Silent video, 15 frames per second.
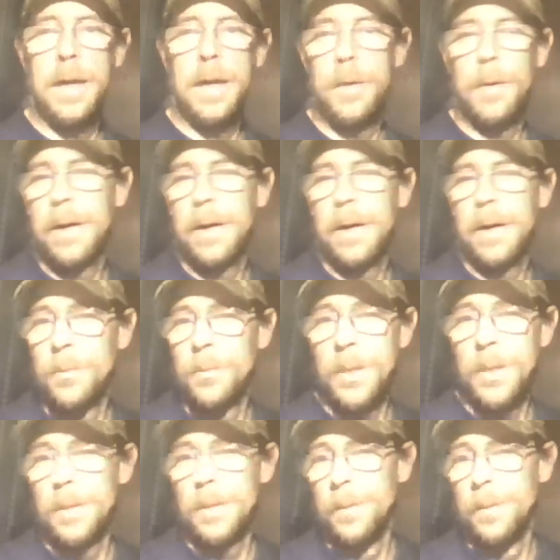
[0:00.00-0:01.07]
Now, how do
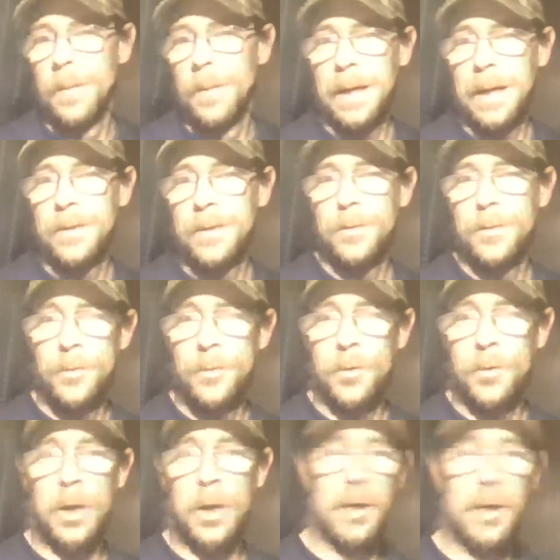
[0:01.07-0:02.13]
you
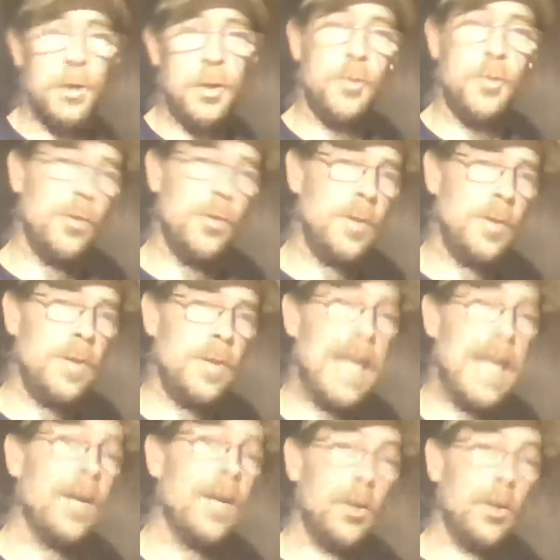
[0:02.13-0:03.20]
start
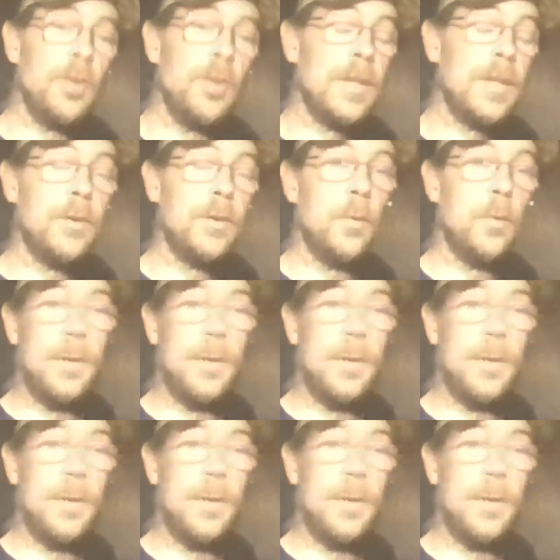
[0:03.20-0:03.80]
introducing it